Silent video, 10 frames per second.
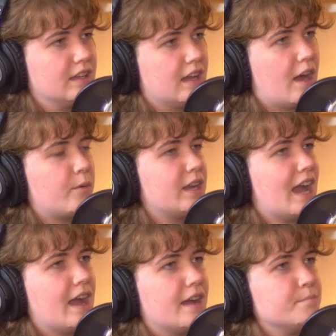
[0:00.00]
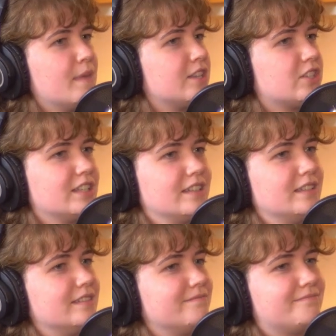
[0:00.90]
I want to
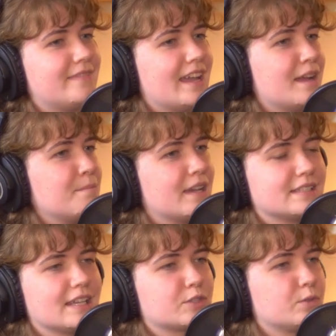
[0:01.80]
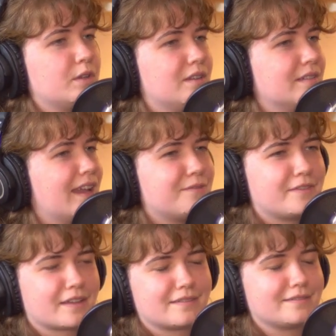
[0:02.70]
mention that I'm bisexual
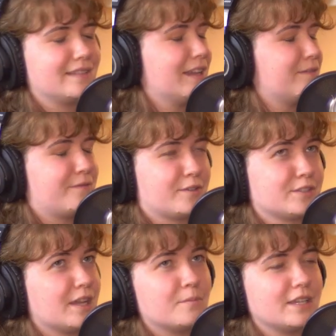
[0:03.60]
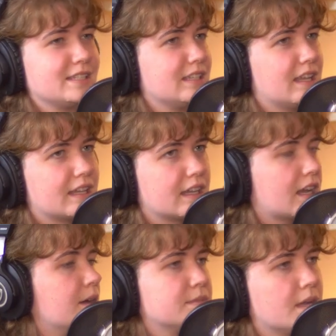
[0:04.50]
if for some reason like it
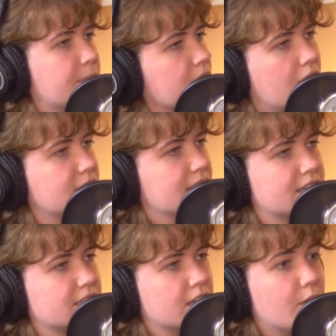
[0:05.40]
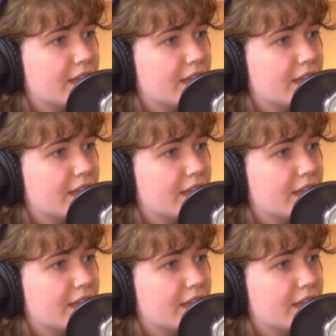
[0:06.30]
comes up in context, you know?